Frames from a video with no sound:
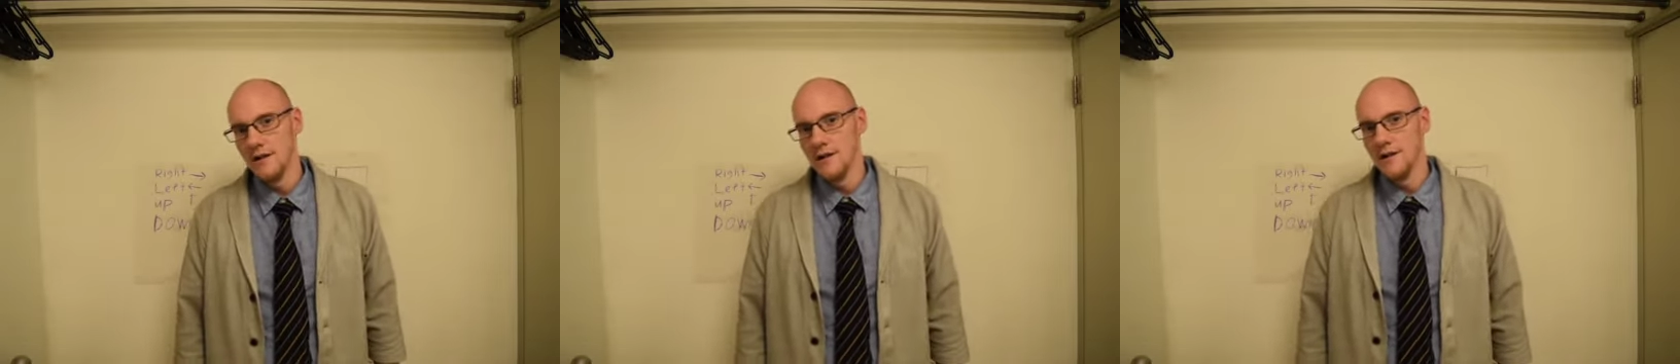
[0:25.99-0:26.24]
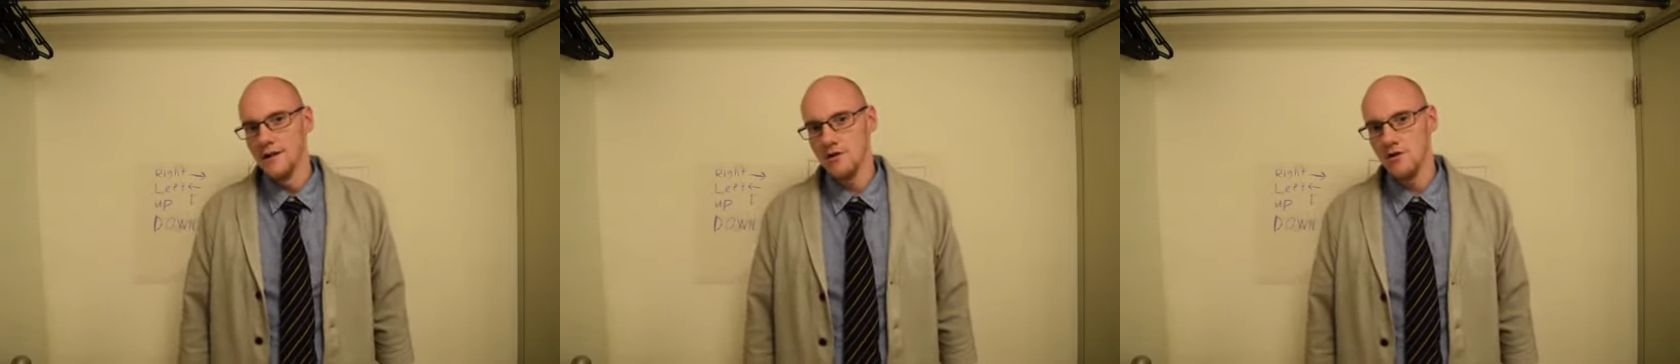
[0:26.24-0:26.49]

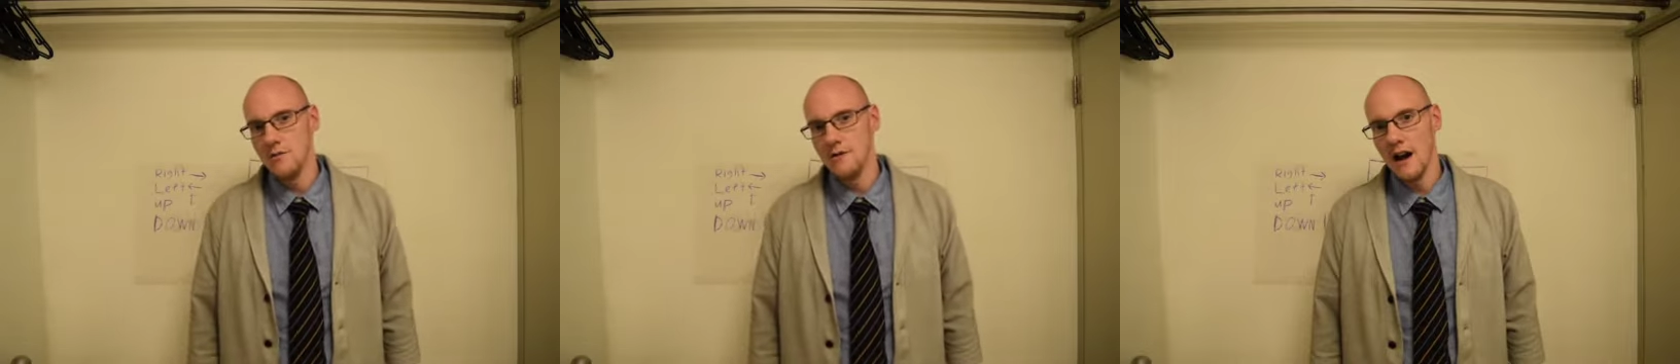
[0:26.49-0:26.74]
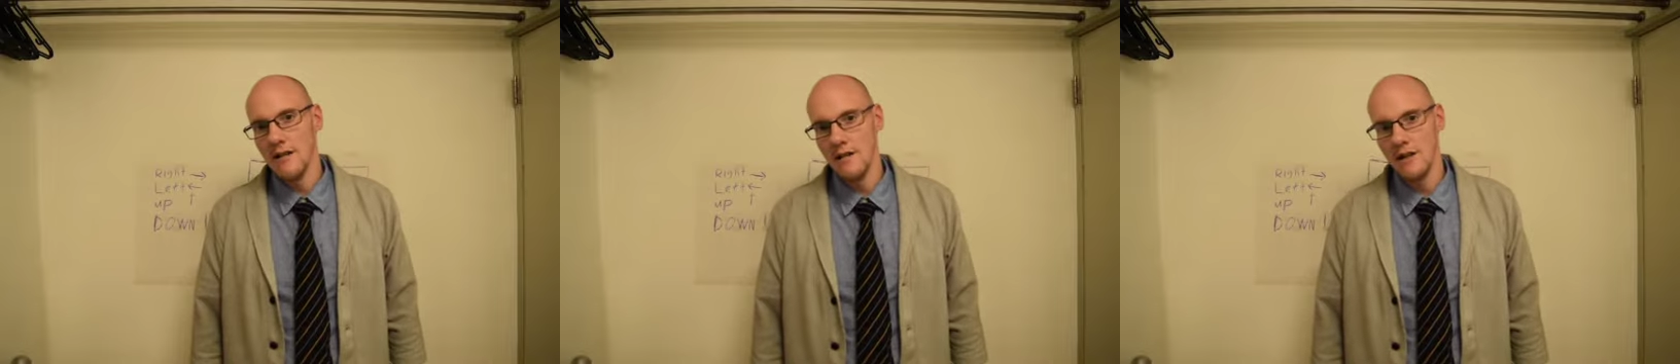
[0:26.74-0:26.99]
scuba
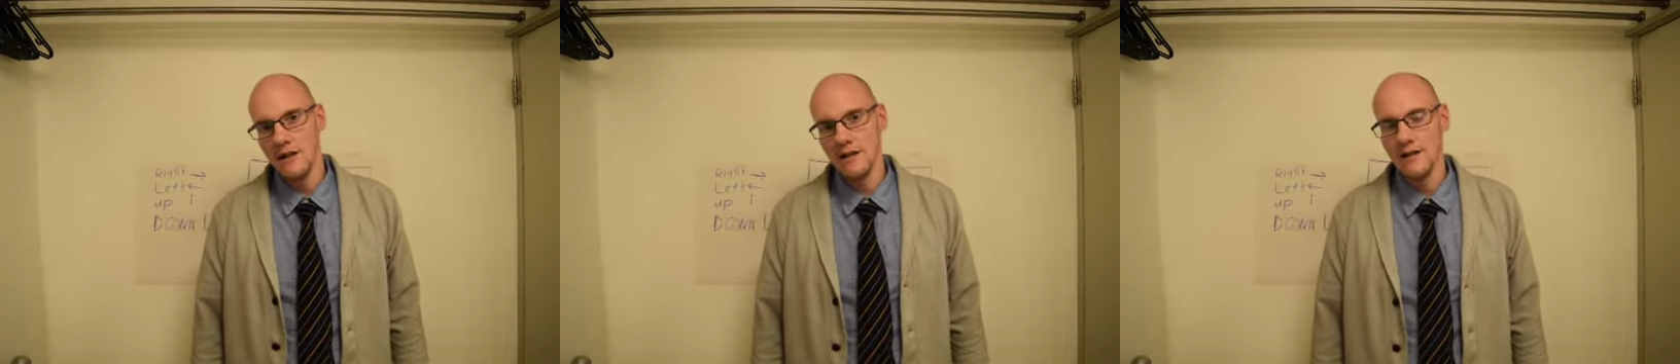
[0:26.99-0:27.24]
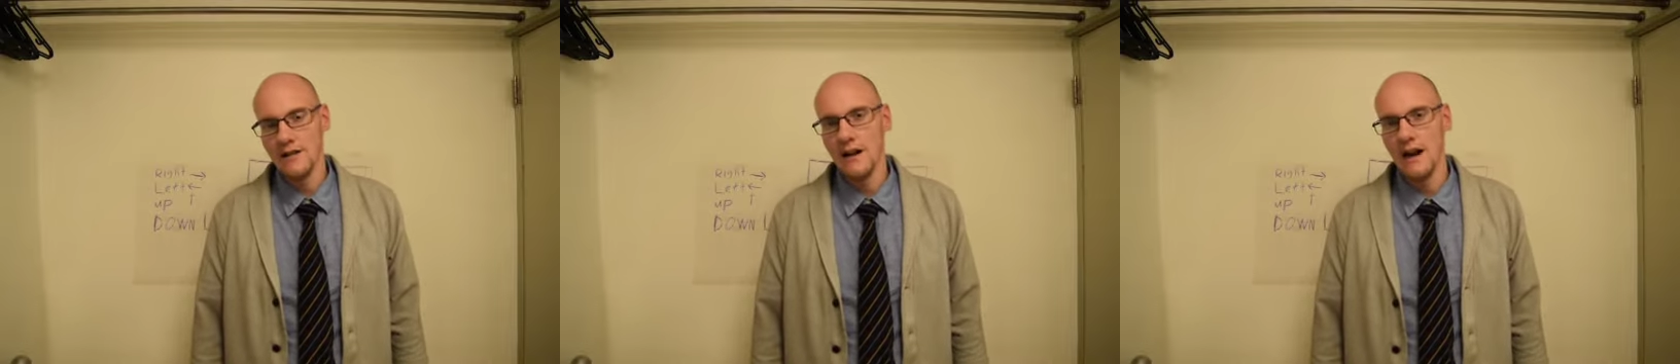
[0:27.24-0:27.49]
diving.
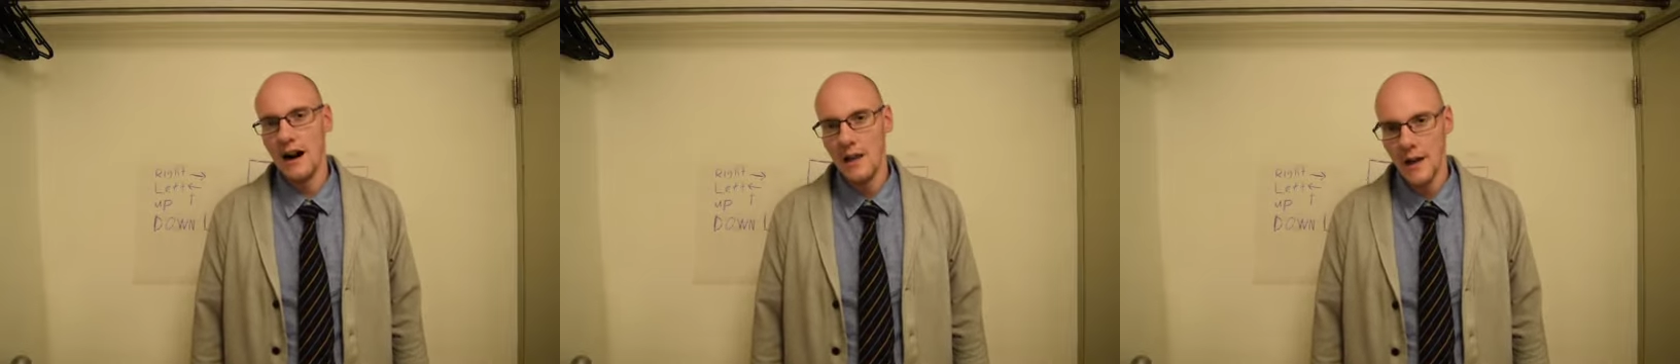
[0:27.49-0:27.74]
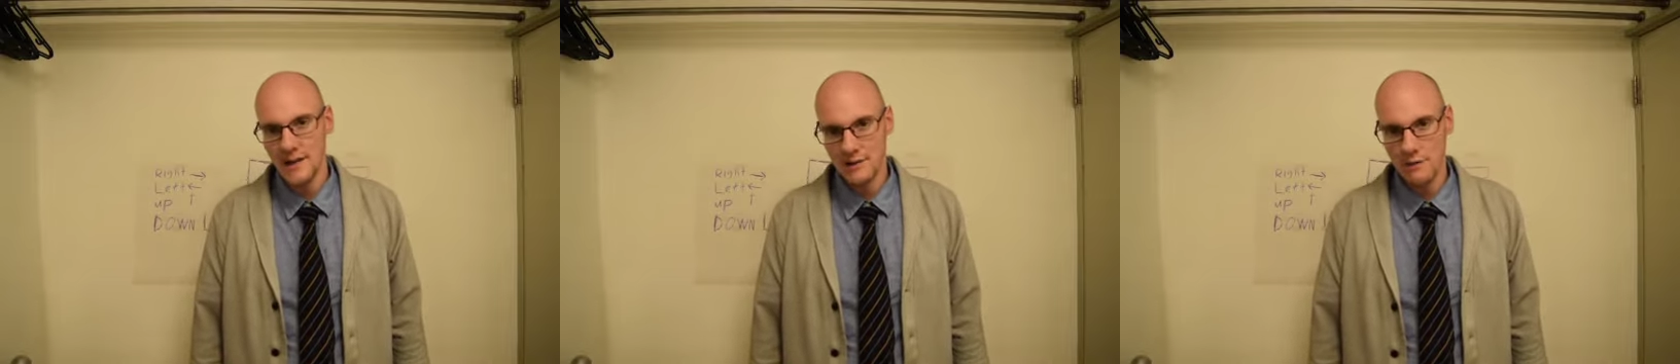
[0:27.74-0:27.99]
I
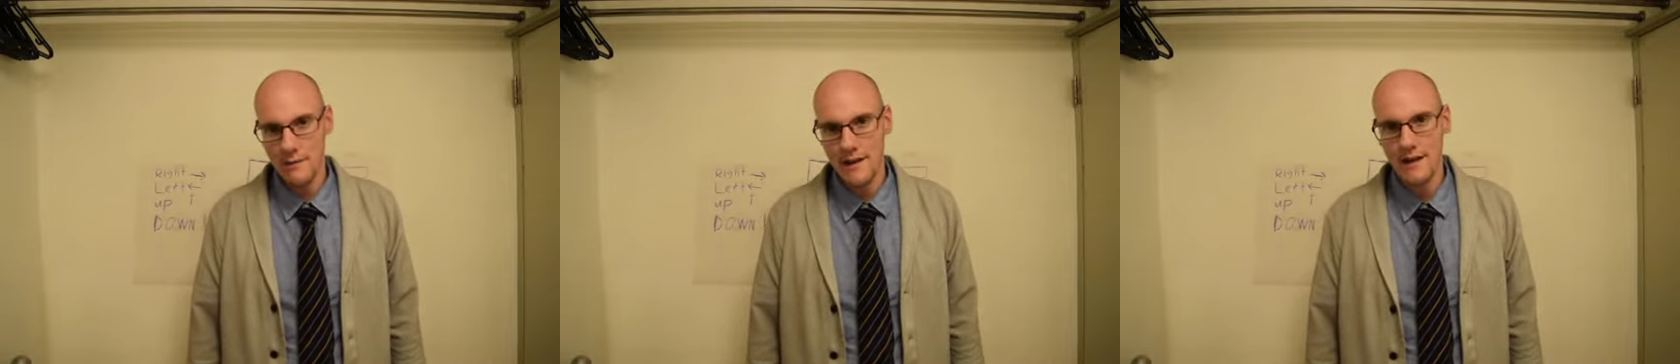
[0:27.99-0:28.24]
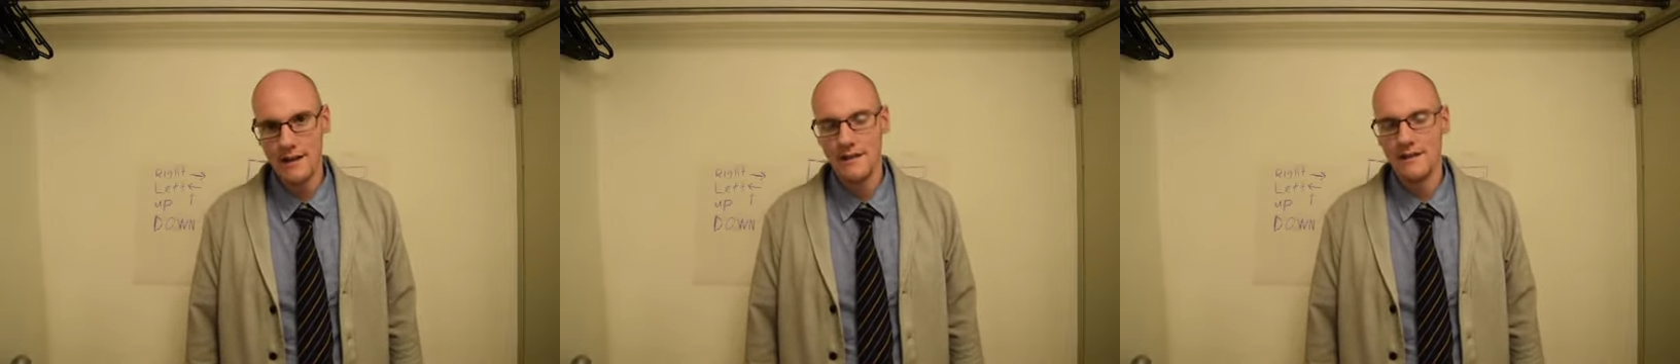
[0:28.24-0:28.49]
like swimming.